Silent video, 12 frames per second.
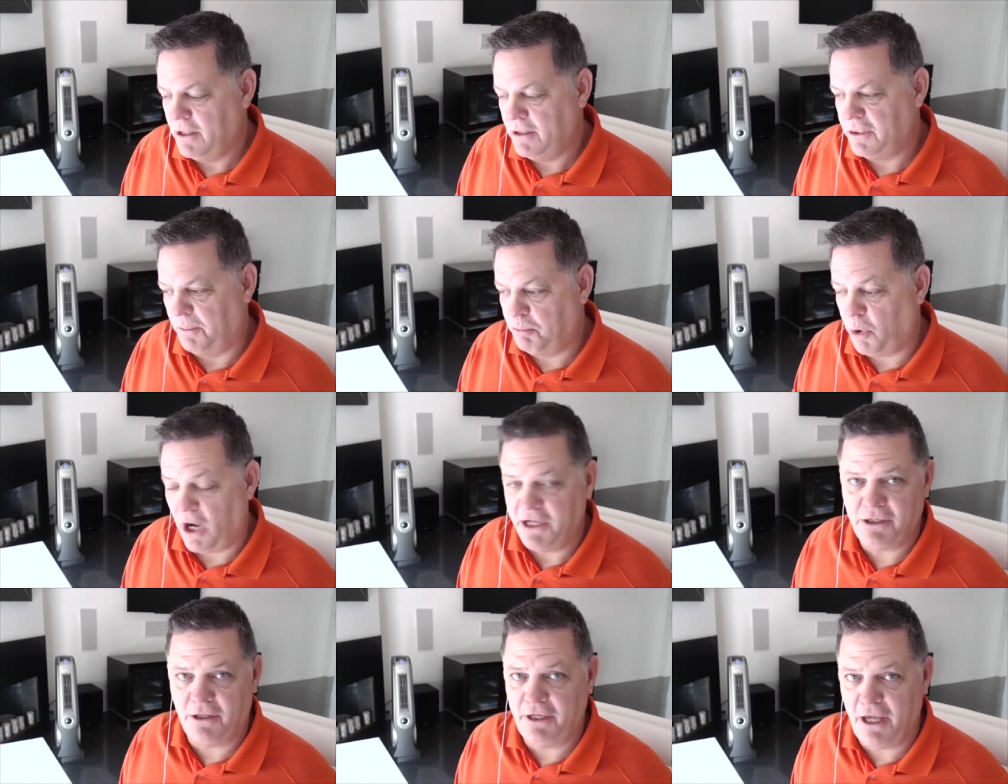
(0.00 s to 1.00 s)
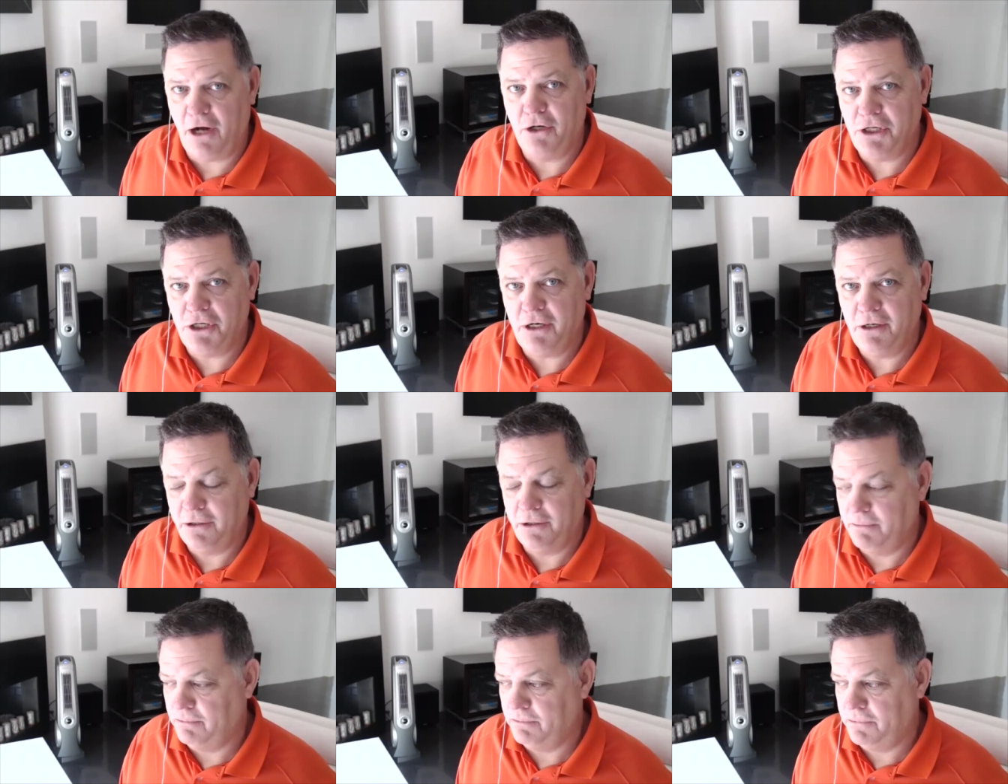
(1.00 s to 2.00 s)
the price of the energy,
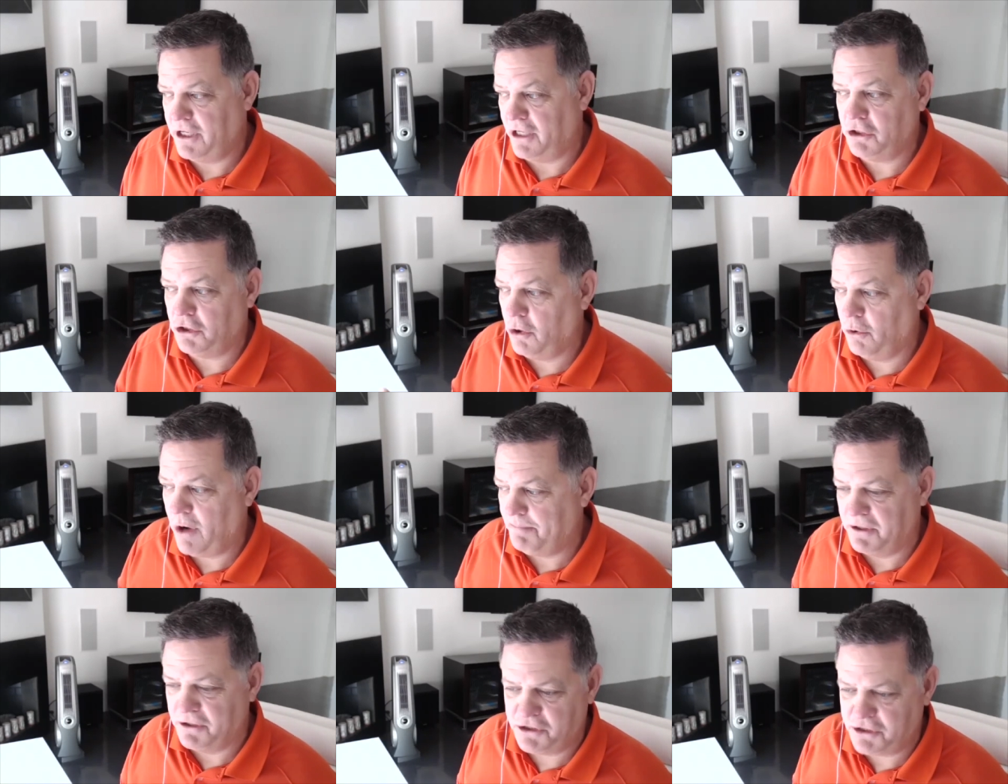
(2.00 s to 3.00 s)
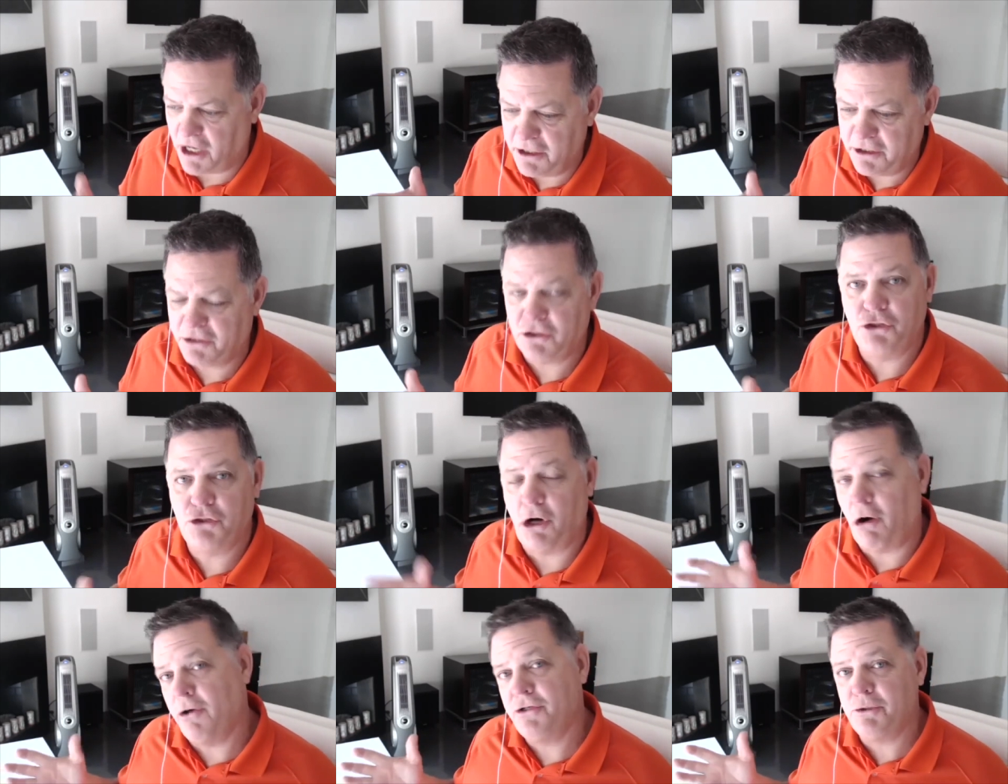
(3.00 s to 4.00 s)
doesn't go up. The sun doesn't
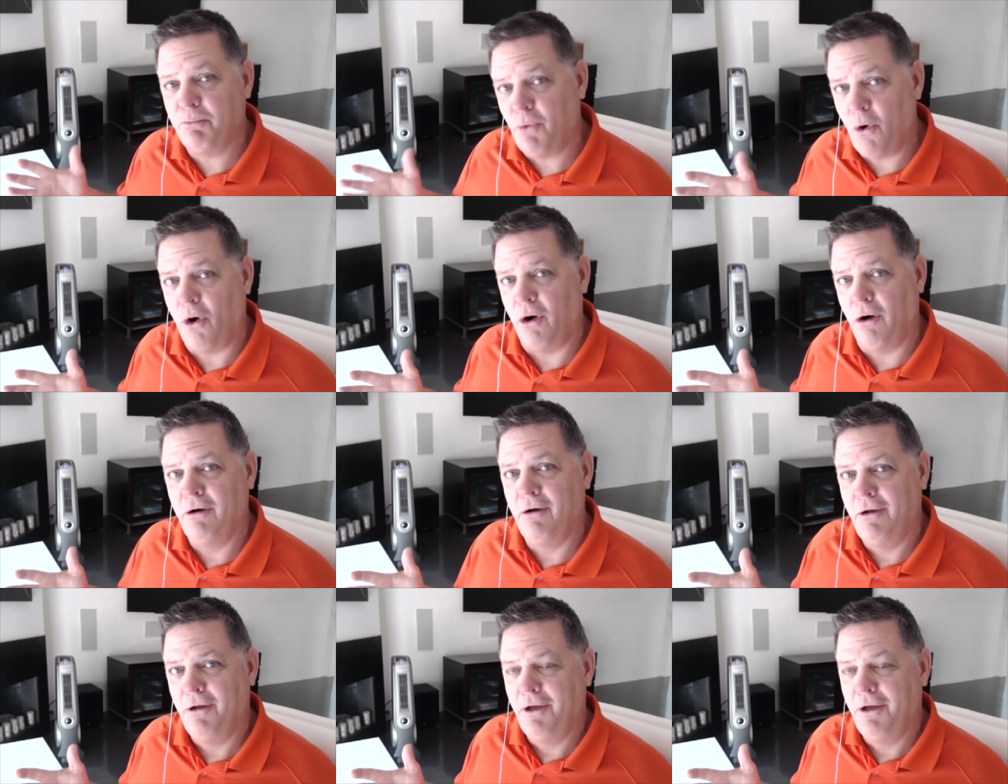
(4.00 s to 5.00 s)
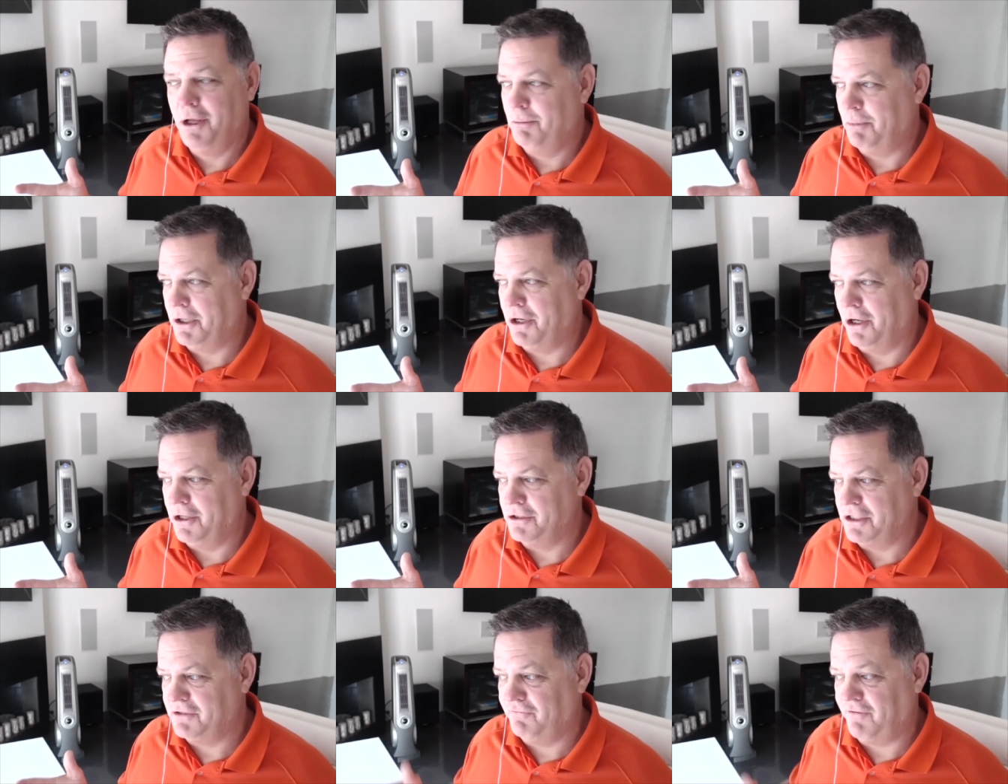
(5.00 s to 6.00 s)
charge you more because
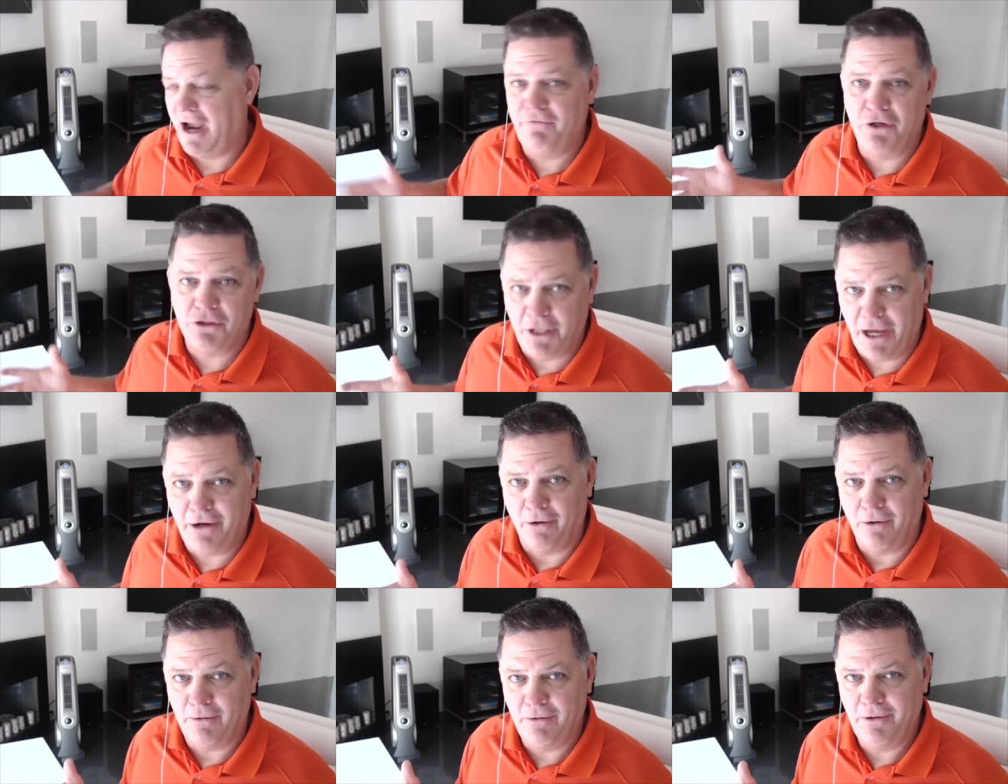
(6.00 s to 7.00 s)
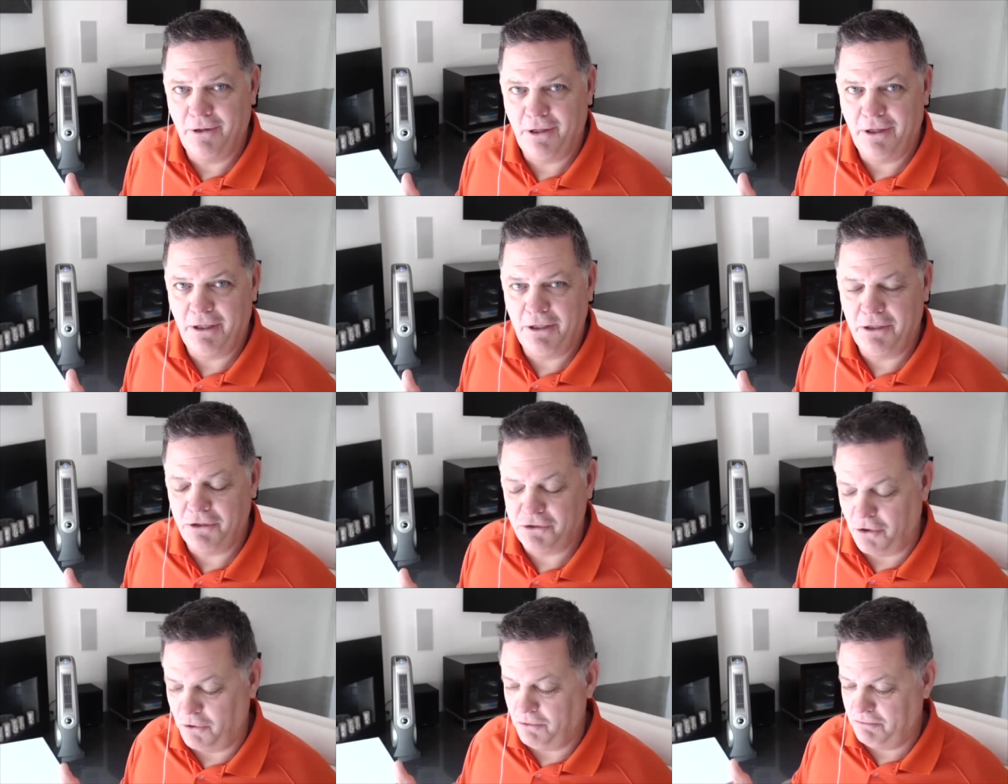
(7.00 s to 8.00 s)
it's five years later. Right.
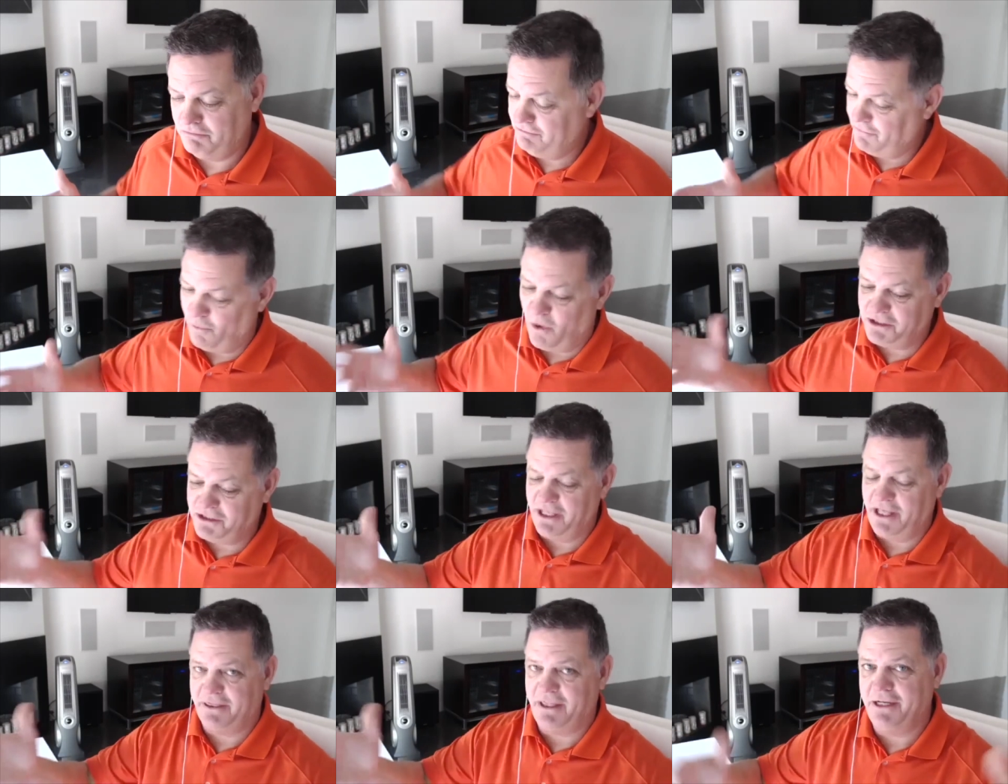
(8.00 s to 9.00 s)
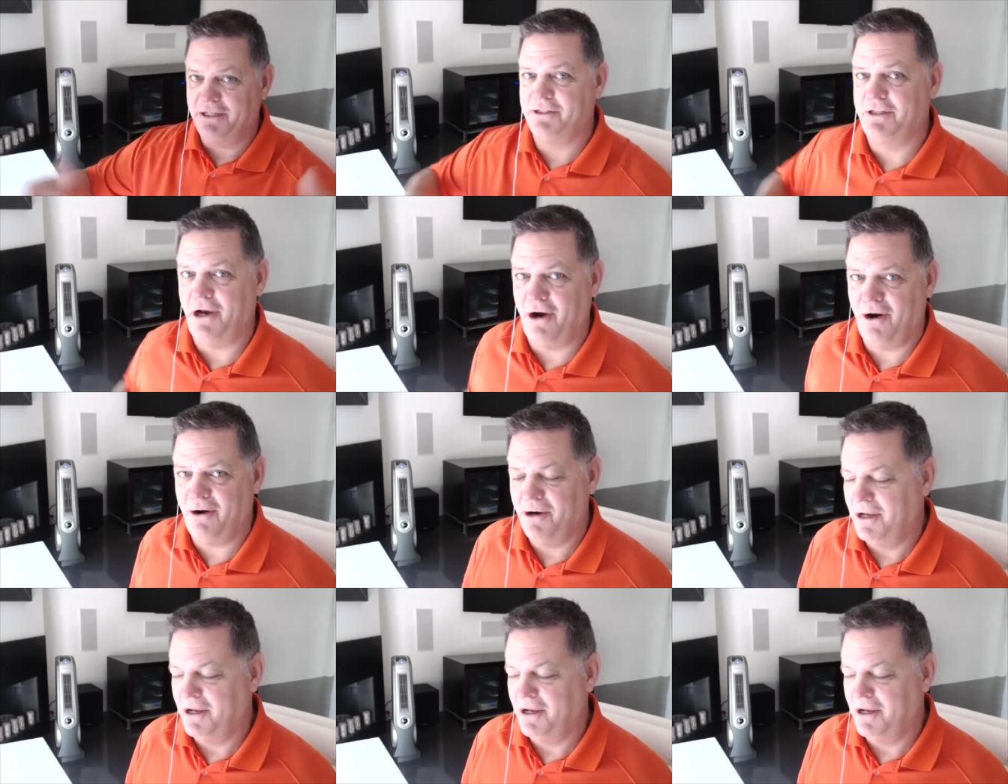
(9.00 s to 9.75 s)
So once that thing is there,